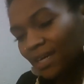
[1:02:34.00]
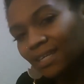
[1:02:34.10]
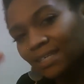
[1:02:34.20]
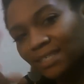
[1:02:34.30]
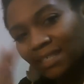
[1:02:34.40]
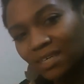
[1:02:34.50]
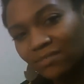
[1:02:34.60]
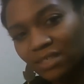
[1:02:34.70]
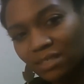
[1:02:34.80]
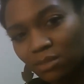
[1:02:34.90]
and need to give
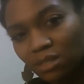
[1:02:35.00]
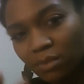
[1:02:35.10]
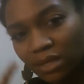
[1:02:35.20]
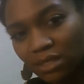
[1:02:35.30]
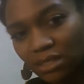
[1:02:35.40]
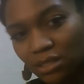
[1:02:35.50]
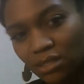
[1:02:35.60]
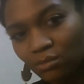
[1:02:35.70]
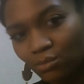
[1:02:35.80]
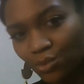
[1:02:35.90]
it some space and
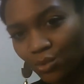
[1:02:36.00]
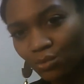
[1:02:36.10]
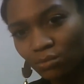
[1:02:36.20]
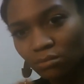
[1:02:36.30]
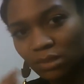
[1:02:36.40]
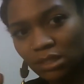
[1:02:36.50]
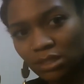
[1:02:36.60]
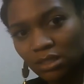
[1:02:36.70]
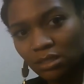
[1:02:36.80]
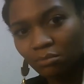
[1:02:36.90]
some room
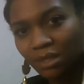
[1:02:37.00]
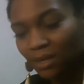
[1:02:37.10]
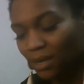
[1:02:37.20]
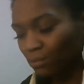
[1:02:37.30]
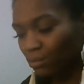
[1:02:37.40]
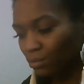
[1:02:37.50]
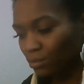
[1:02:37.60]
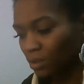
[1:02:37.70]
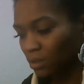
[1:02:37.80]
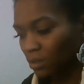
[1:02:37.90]
to be
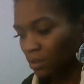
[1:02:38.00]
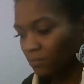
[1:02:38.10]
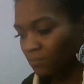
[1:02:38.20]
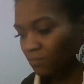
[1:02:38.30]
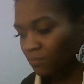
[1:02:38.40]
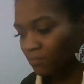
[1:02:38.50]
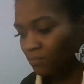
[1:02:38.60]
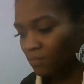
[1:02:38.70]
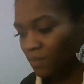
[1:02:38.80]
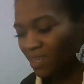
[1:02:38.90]
able
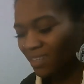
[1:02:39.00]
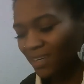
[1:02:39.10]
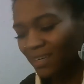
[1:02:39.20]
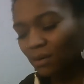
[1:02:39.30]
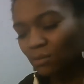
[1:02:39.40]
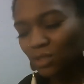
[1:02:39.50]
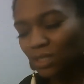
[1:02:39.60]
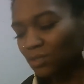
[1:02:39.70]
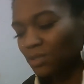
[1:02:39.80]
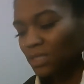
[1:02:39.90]
like almost
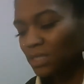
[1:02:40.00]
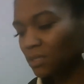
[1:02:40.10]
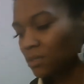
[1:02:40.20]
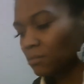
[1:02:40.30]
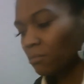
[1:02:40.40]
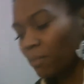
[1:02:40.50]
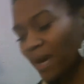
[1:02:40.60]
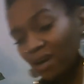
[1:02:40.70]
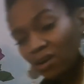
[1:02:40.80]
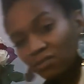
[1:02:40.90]
like you need to
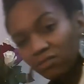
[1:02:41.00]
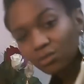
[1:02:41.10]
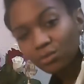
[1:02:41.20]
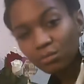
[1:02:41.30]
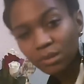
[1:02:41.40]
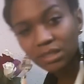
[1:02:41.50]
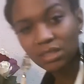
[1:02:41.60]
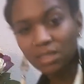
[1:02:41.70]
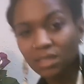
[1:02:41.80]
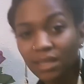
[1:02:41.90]
back off a little bit
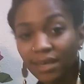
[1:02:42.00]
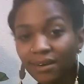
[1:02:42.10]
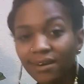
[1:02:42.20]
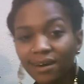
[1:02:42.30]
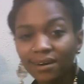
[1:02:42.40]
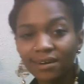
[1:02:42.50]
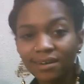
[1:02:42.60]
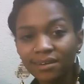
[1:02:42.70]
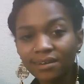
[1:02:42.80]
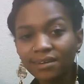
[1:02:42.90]
to let God
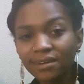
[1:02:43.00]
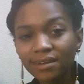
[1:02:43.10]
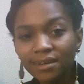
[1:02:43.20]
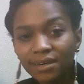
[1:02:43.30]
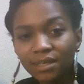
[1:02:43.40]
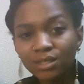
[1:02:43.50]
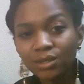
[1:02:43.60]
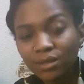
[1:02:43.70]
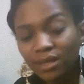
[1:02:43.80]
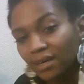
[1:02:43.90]
in
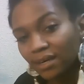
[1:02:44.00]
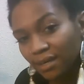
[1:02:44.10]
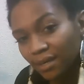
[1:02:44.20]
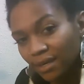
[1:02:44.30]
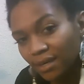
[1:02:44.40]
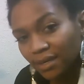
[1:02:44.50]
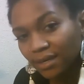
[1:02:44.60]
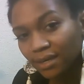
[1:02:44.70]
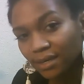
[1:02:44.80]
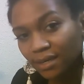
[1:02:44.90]
so that he
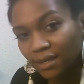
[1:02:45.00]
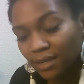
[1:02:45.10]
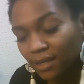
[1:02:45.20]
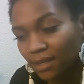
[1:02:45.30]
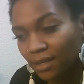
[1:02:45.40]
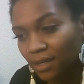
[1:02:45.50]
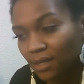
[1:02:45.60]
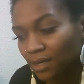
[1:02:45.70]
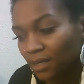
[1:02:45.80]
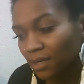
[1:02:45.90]
can
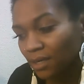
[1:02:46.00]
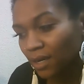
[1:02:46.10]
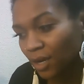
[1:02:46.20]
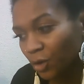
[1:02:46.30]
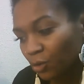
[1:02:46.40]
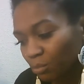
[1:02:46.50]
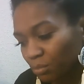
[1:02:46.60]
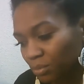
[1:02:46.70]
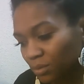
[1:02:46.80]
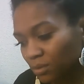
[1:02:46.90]
help
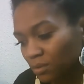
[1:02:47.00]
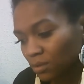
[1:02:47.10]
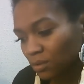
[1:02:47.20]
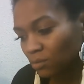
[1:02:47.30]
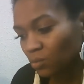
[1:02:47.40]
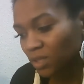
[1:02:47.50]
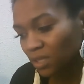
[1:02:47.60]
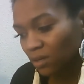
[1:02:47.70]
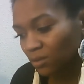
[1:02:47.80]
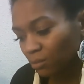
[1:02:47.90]
with
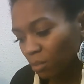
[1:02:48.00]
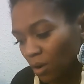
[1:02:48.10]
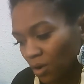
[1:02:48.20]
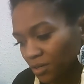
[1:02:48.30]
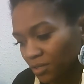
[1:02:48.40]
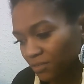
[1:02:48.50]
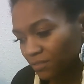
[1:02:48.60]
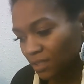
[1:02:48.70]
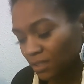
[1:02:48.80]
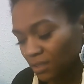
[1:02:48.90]
the other part of
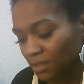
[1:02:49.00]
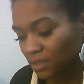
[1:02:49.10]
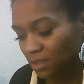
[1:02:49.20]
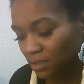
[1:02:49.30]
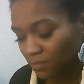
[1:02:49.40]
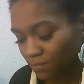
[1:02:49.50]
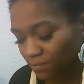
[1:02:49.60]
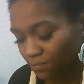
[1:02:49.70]
things.